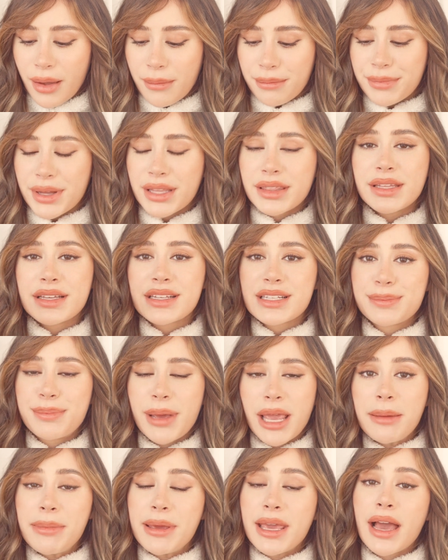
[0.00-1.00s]
But this
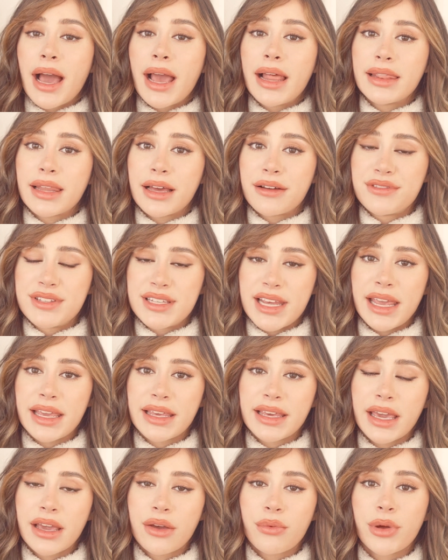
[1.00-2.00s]
baby I love
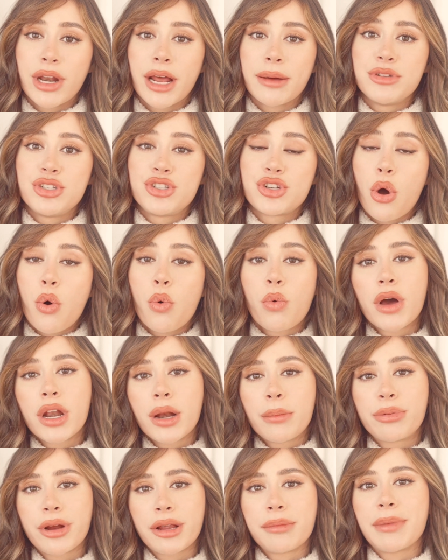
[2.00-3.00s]
taking when I don't
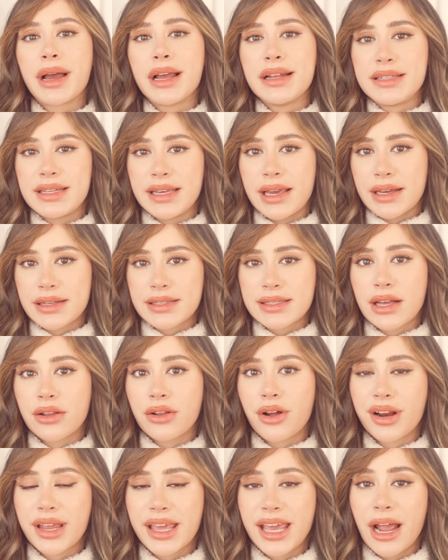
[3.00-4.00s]
want to bring my
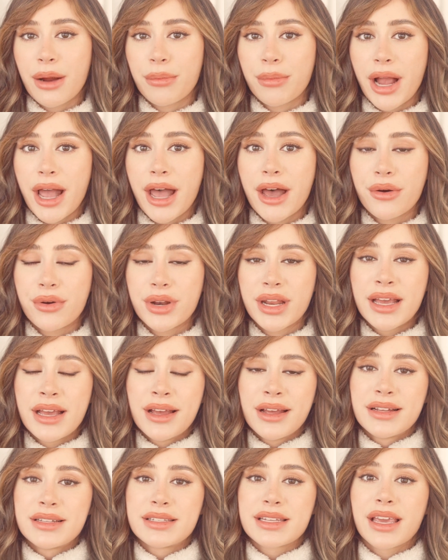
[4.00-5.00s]
DSLR camera out
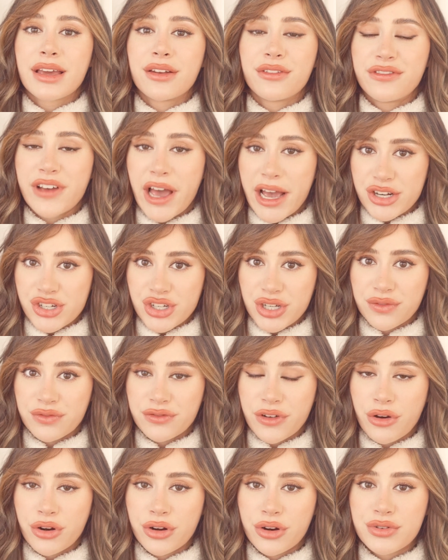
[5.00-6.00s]
to get fashion
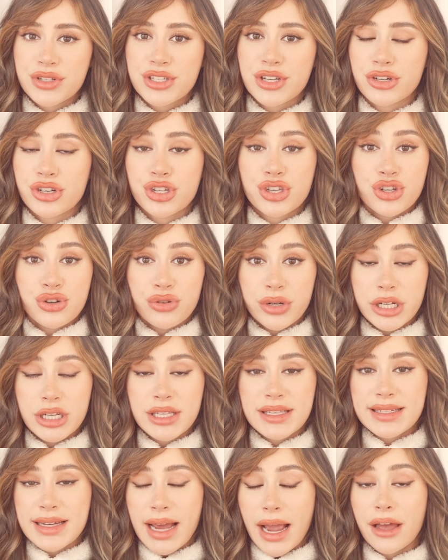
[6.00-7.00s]
photos or
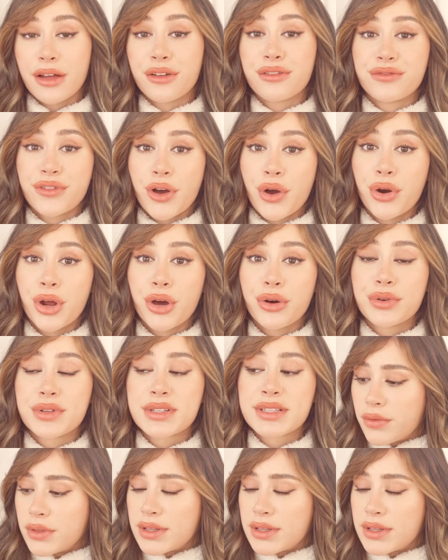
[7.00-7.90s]
street style photos.